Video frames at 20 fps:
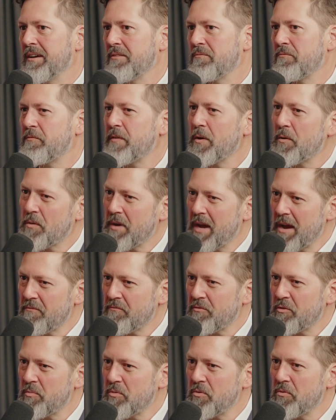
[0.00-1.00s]
felt
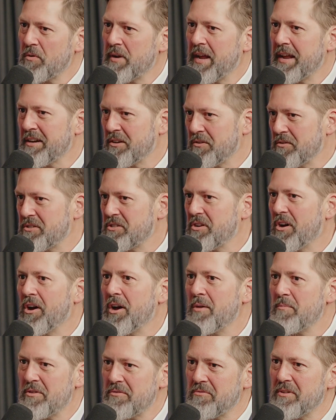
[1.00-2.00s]
comfortable and had a good
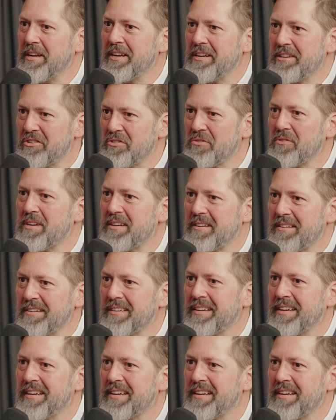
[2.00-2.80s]
time and really enjoyed it.